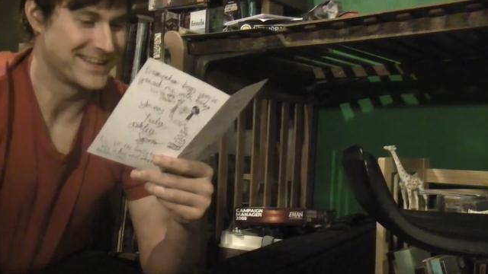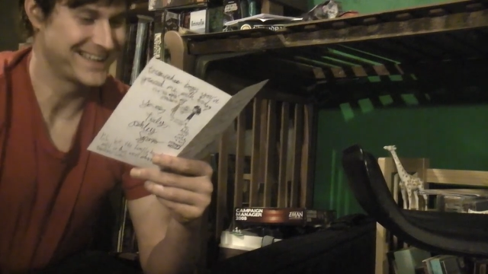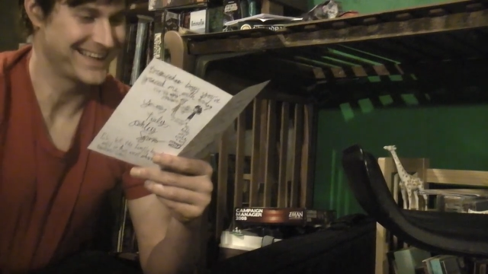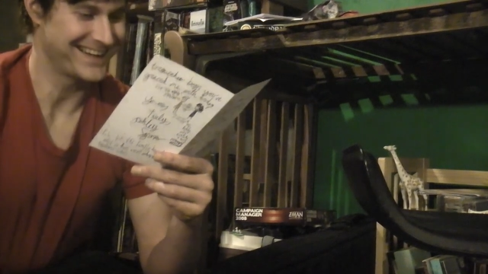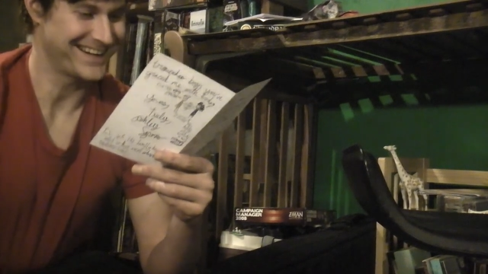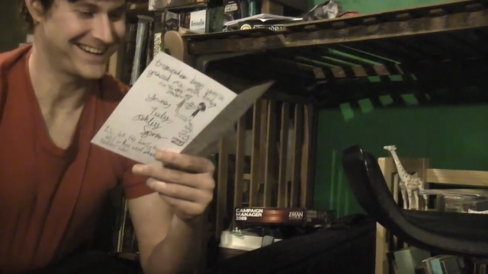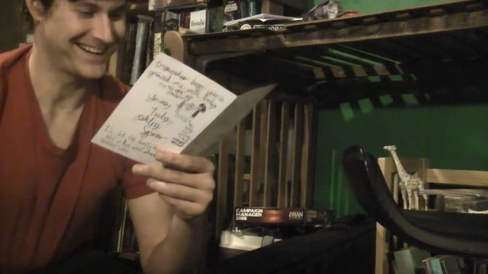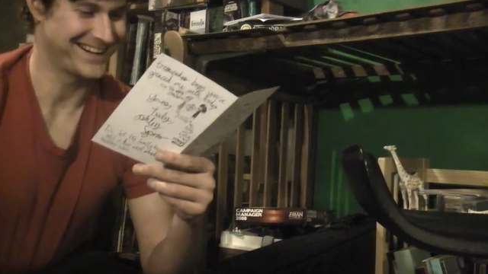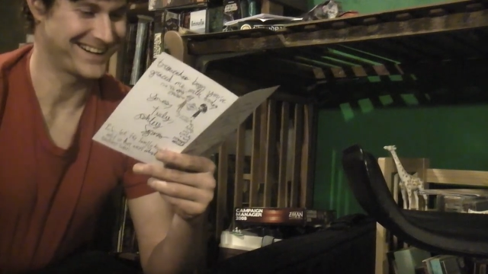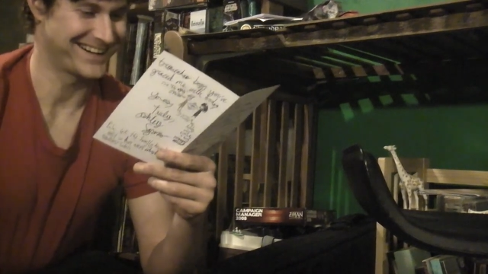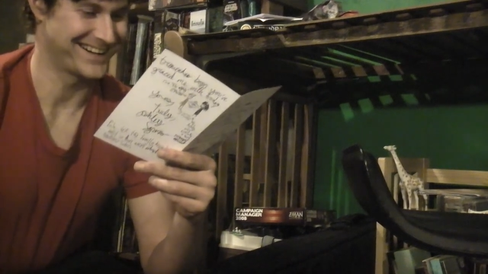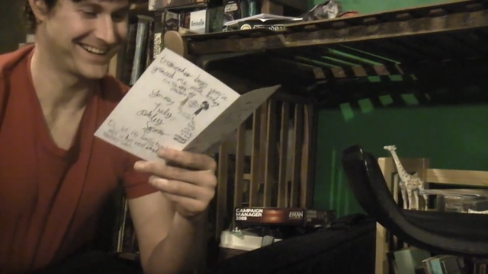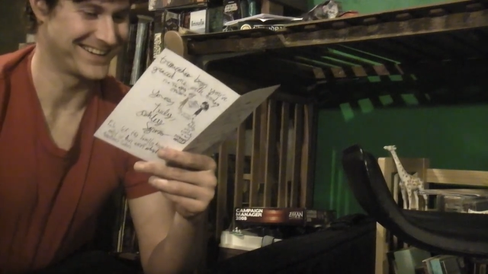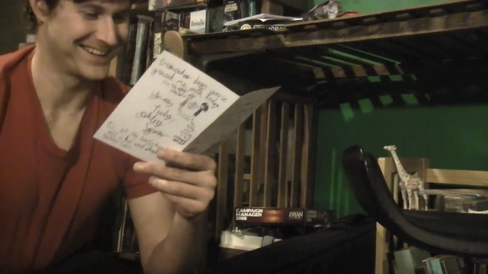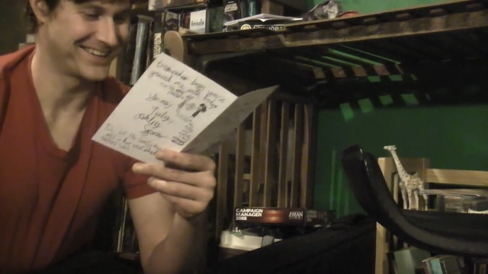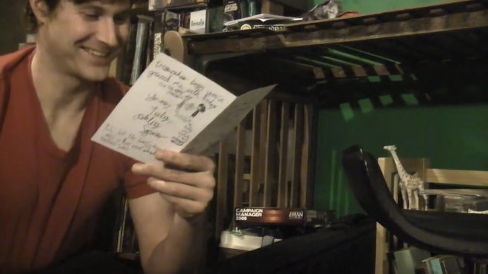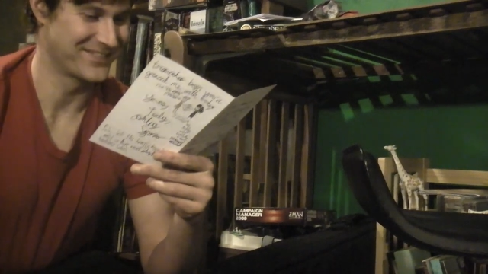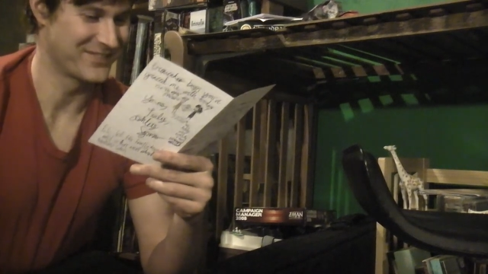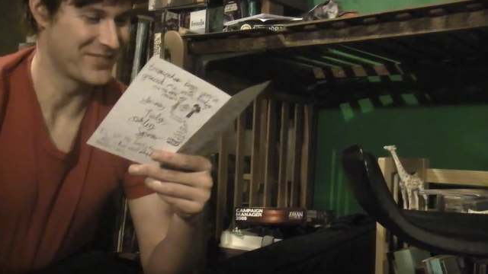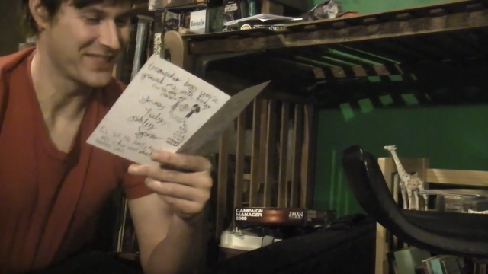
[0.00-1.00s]

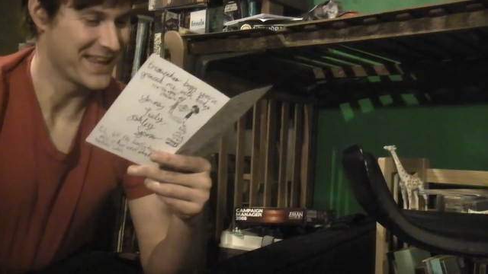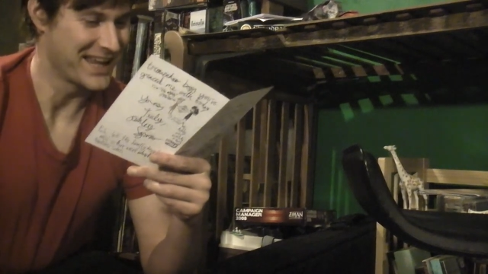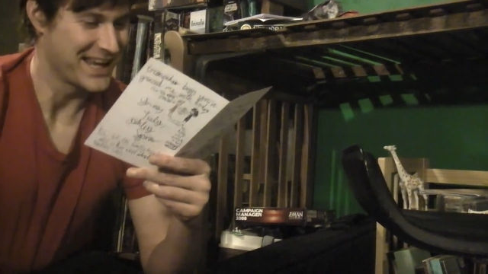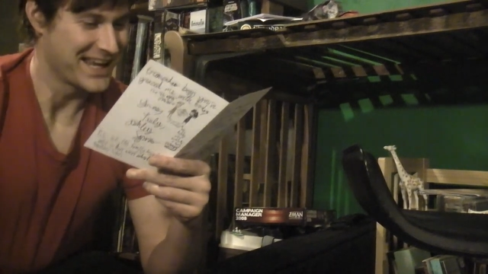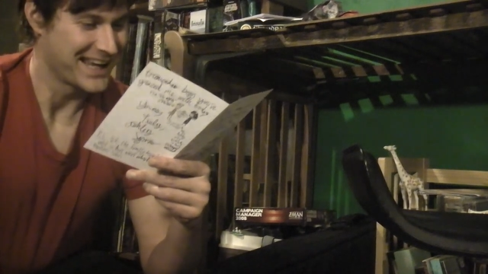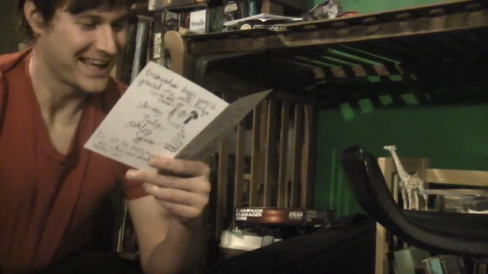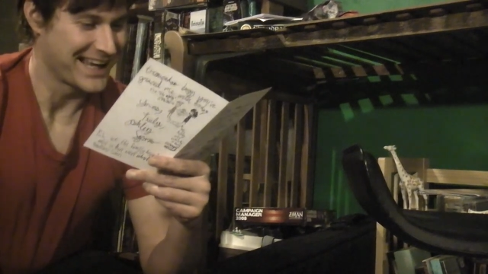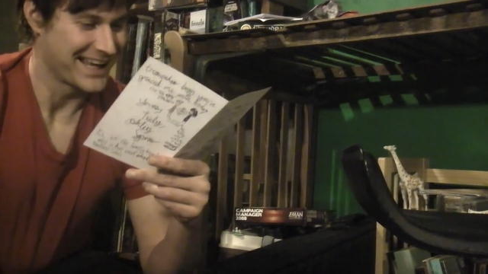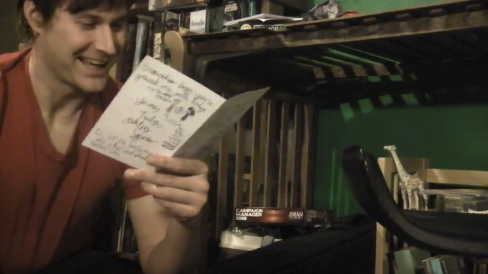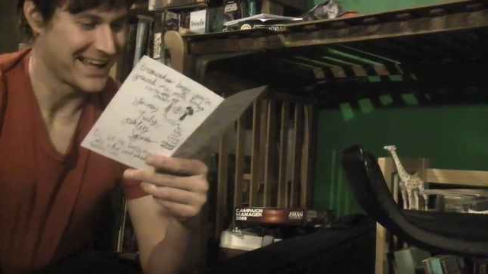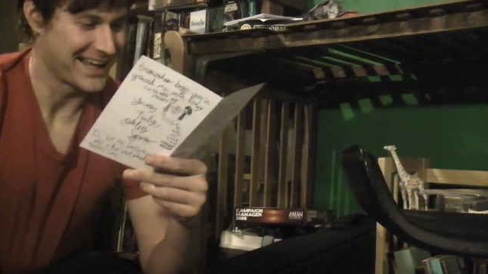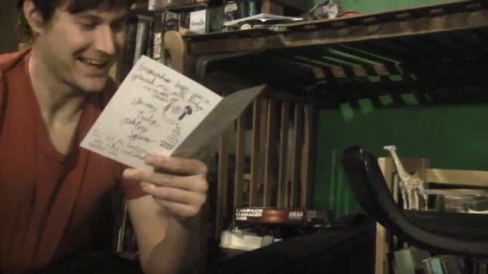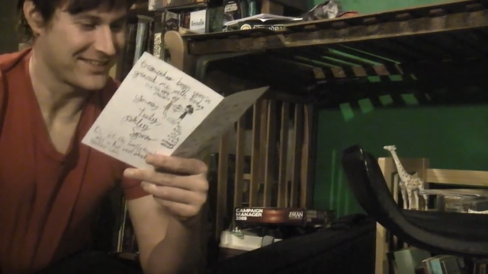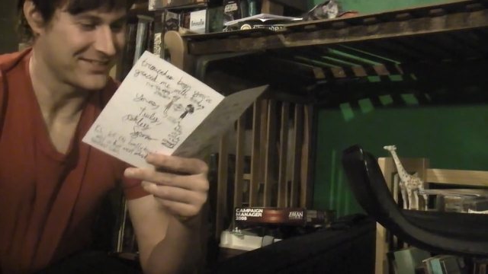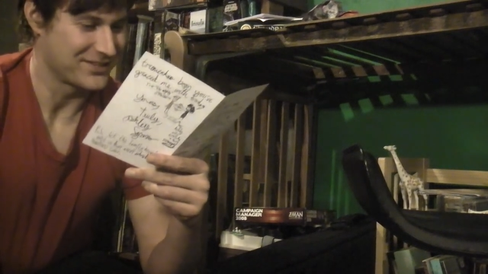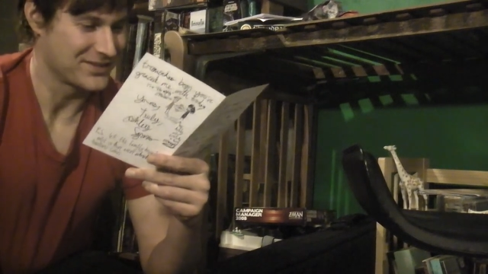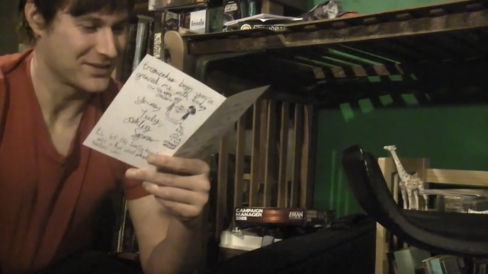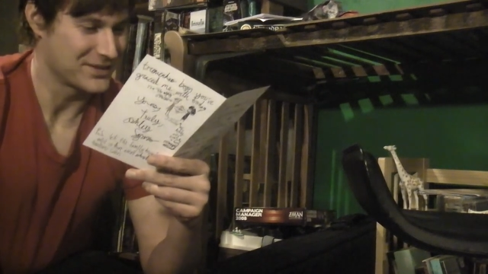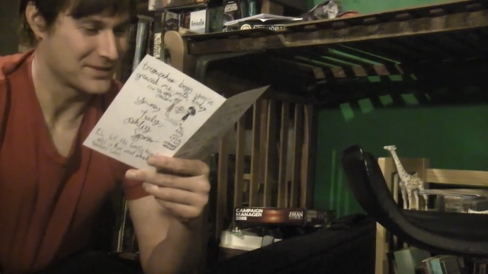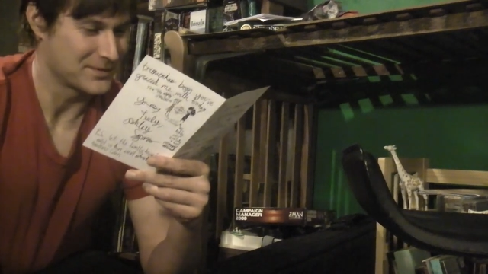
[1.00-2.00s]
Oh, I
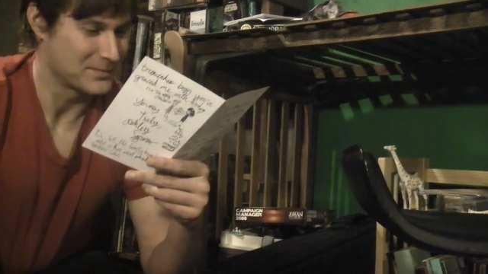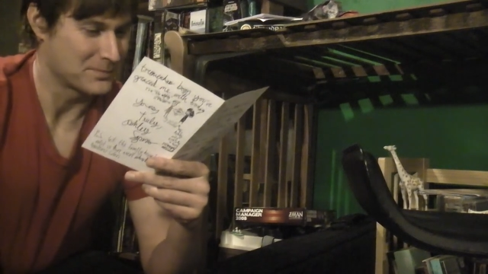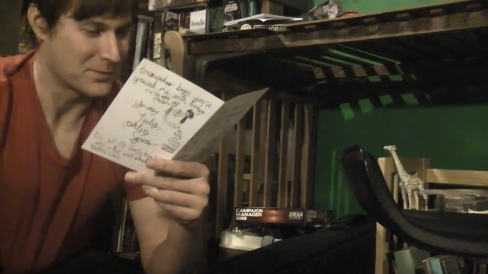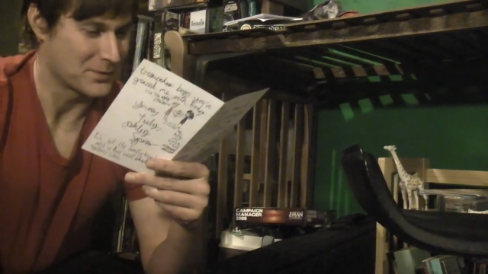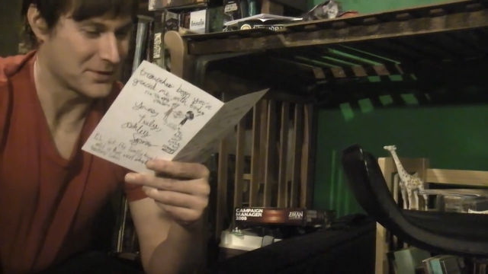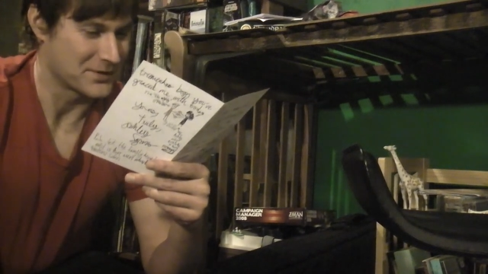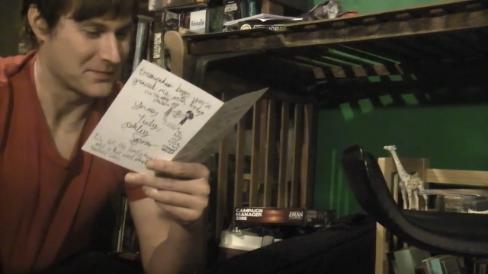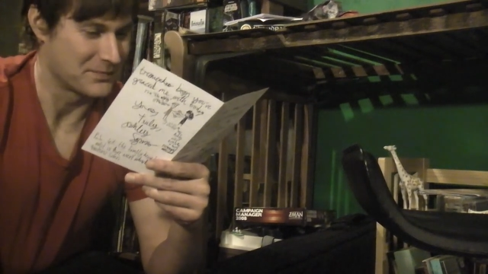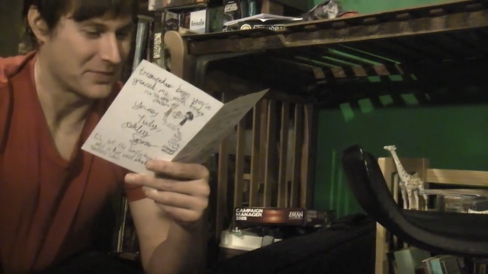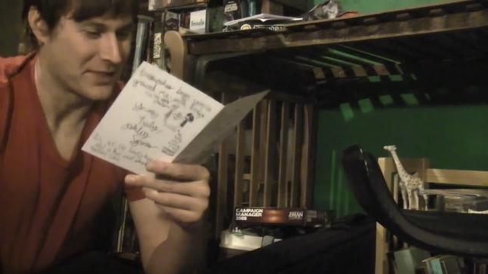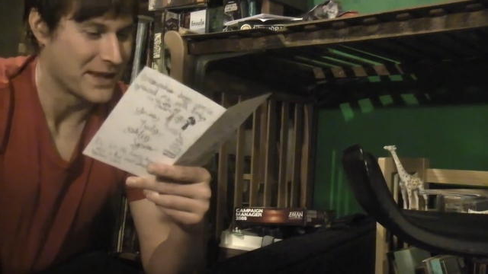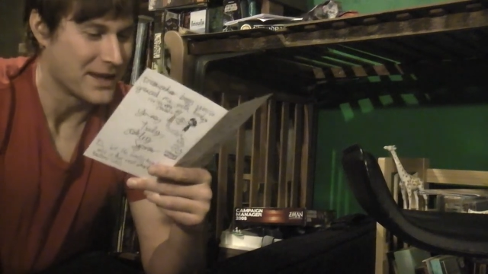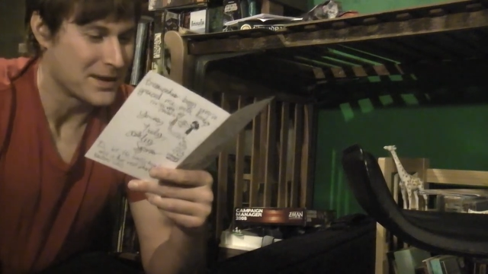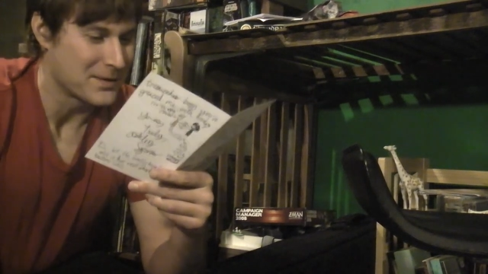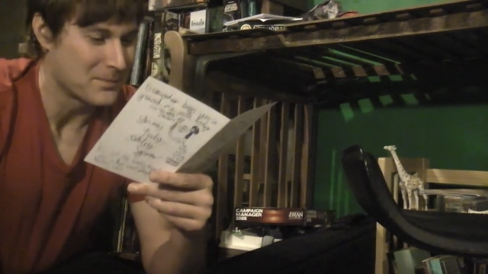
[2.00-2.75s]
feel important.